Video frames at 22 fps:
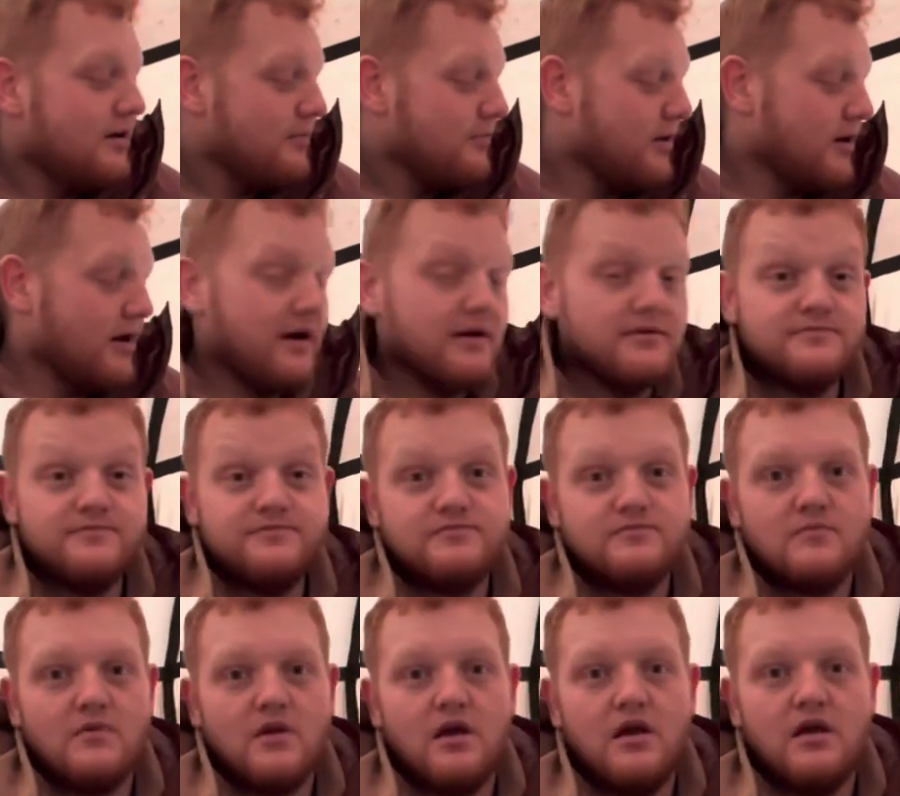but
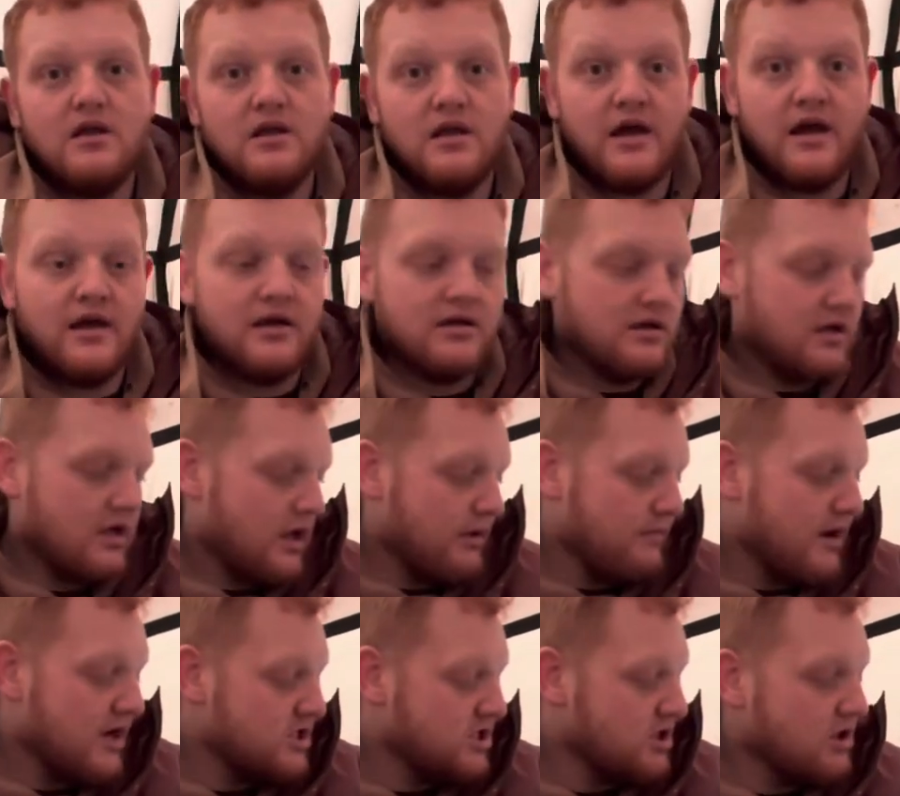yeah,
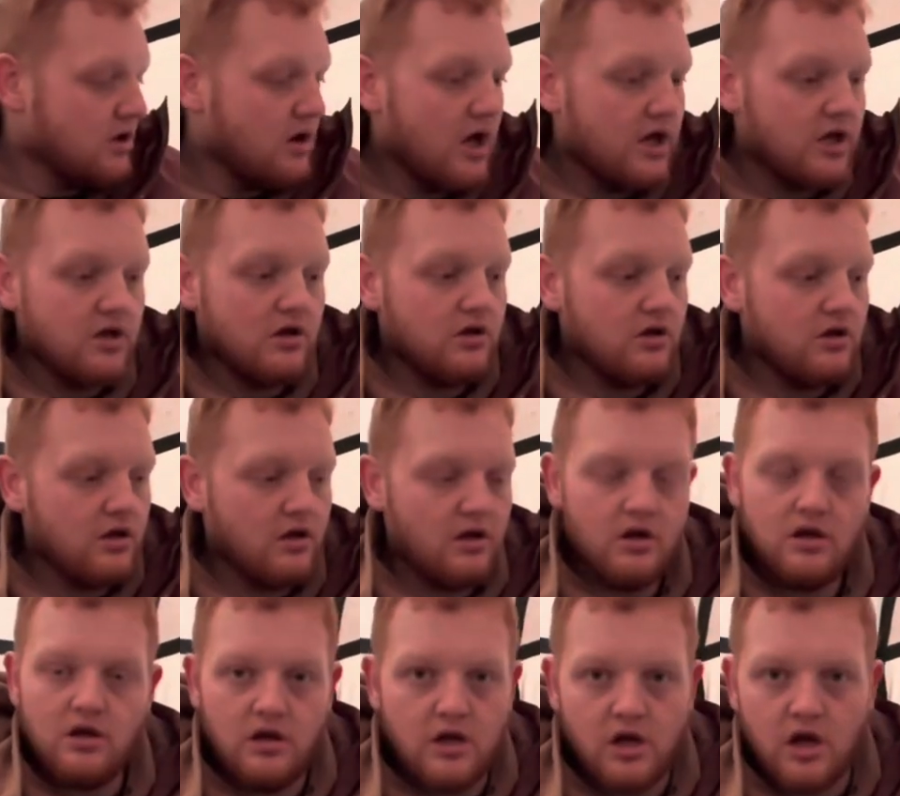imagine like
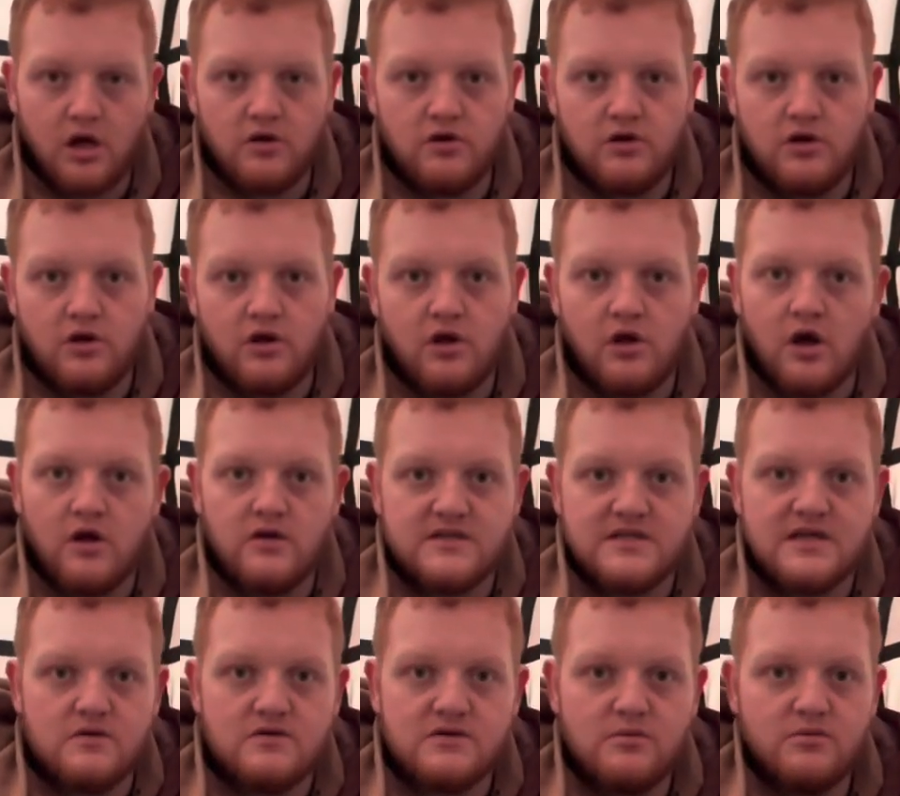you know, you go and
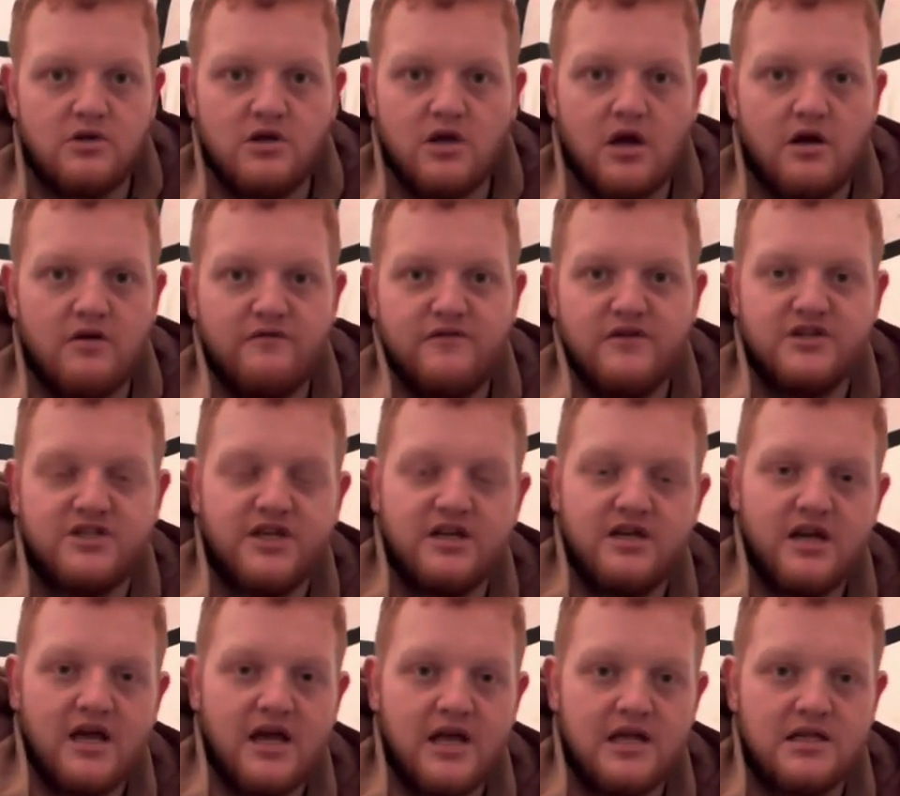tell someone you're going
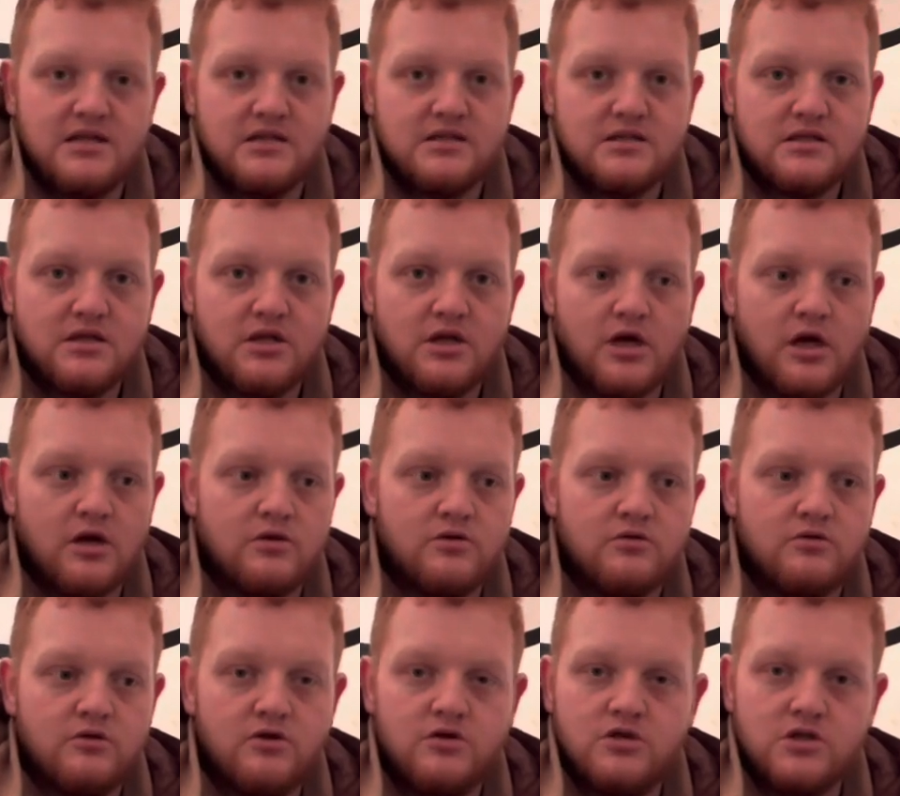fishing, and you know
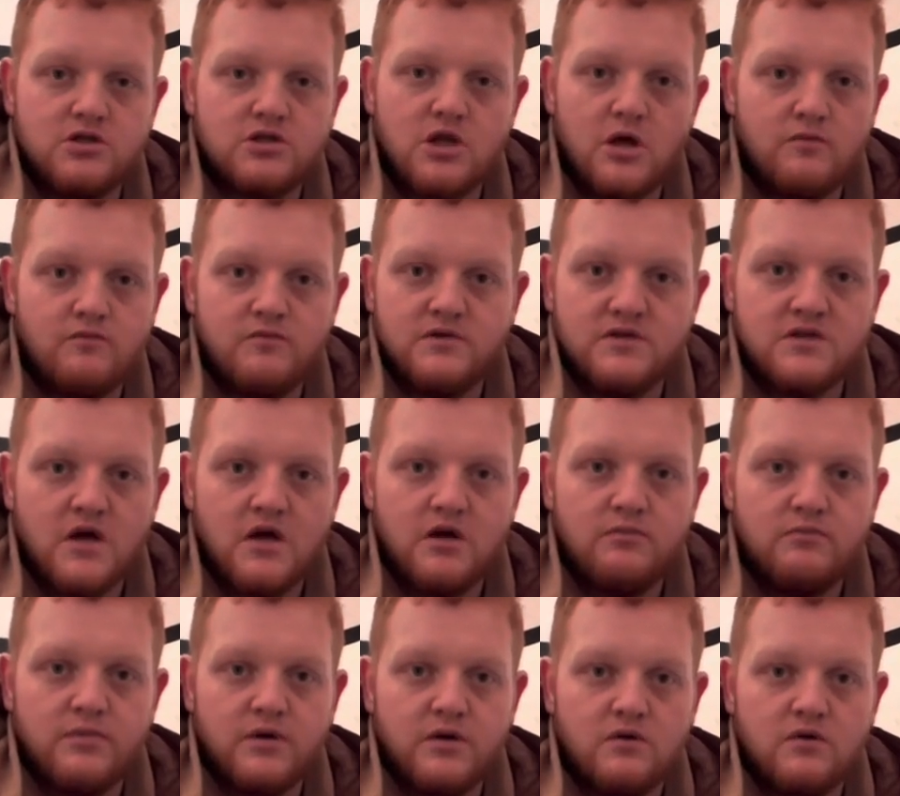you just don't
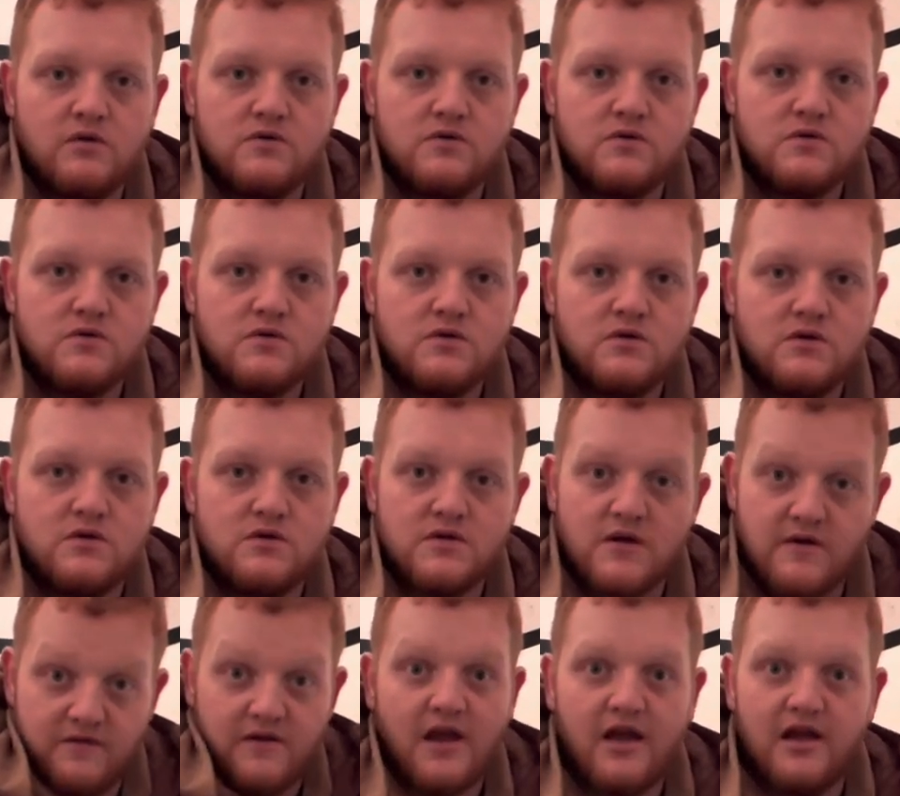return because you're
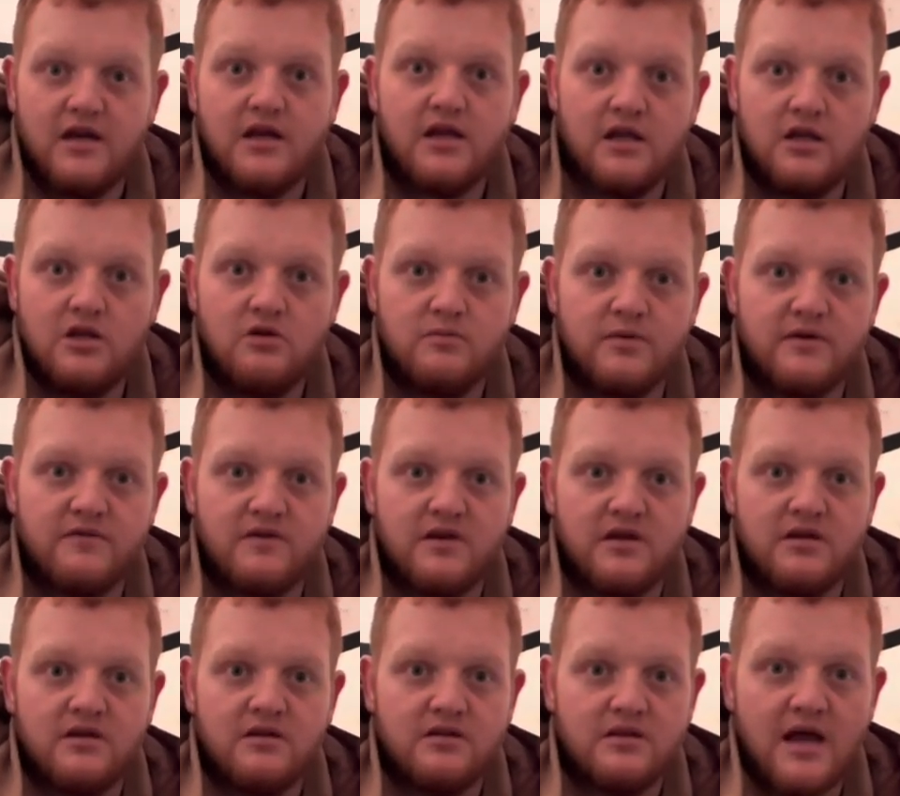suffocated in your
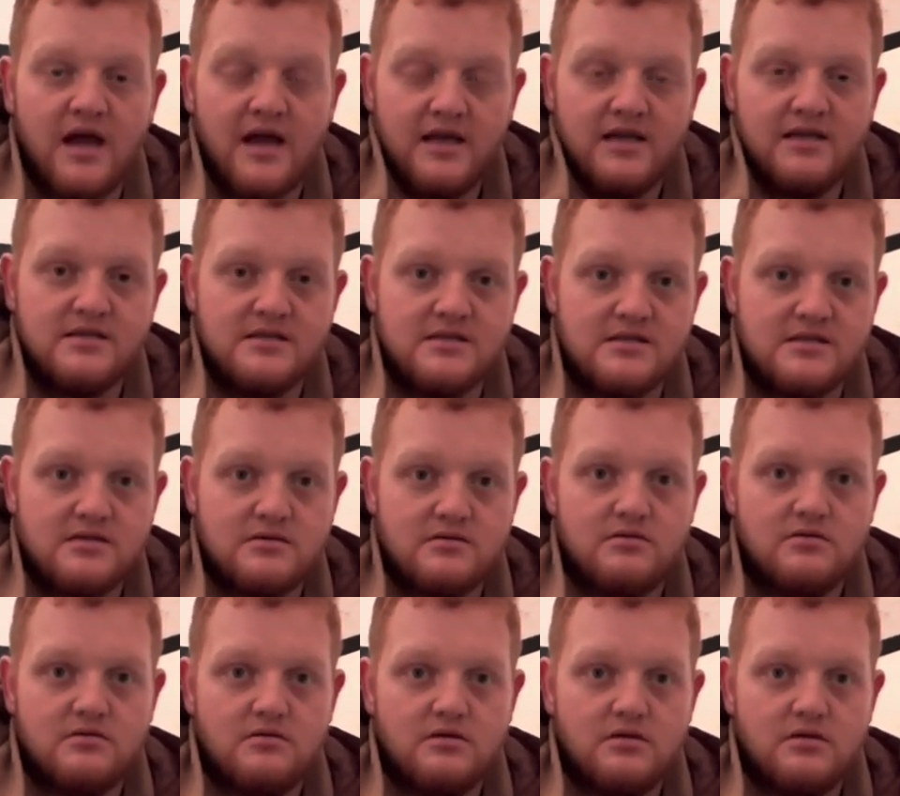bivvy. That's